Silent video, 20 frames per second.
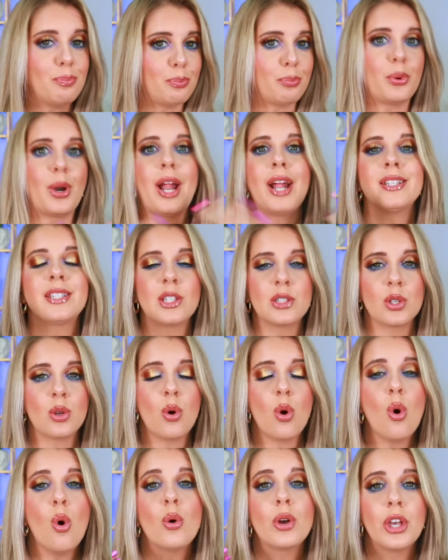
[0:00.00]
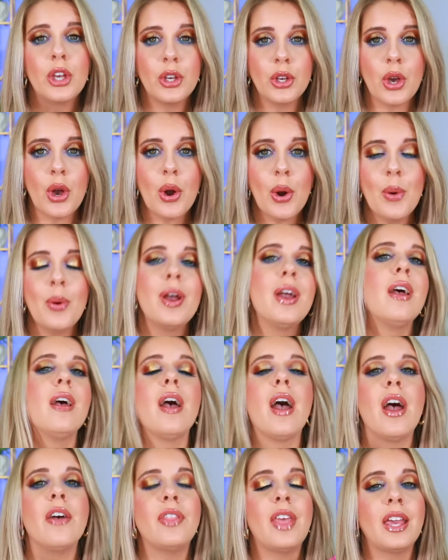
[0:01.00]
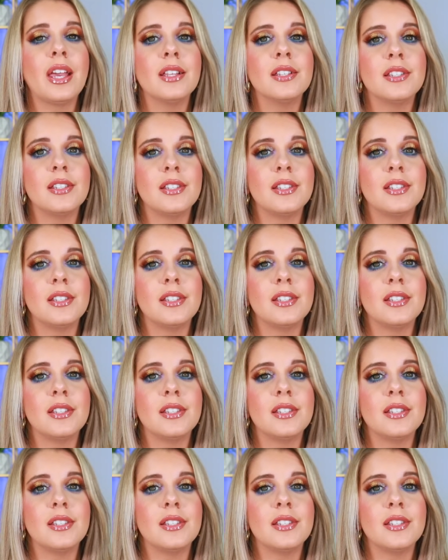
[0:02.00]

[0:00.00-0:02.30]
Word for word: brands as a whole can go and they can